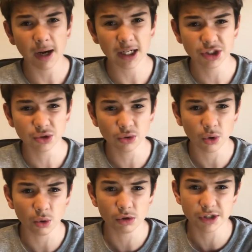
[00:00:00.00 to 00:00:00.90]
Marshall
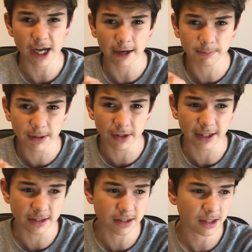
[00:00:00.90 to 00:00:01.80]
or Jack
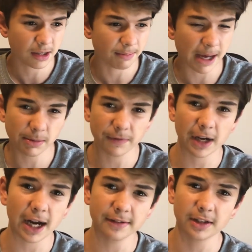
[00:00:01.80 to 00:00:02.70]
Billings, maybe even
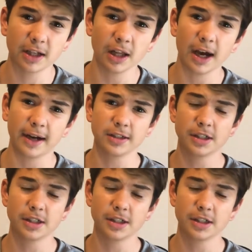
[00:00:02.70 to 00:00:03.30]
Hunter Clark.